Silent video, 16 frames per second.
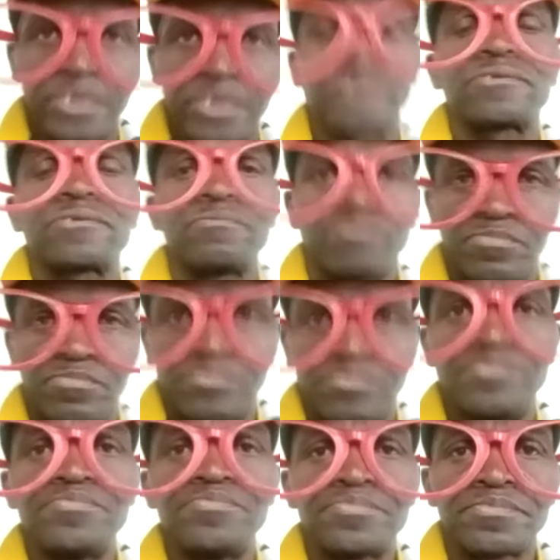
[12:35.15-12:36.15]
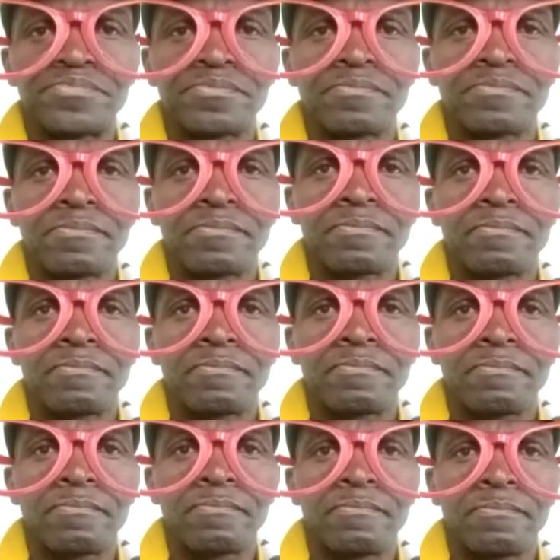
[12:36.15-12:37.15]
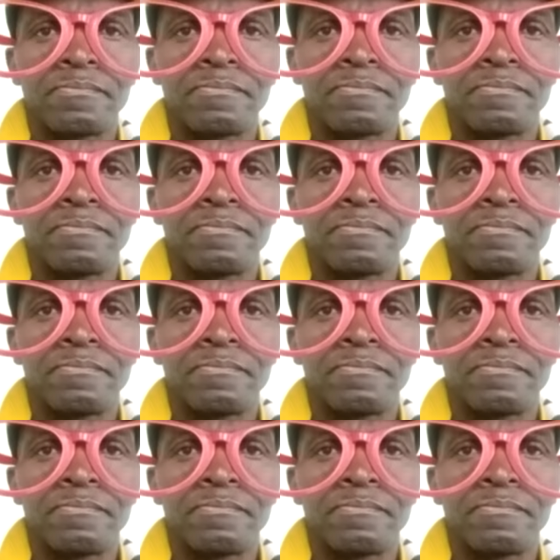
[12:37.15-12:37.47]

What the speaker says: Yeah, now listen now. Because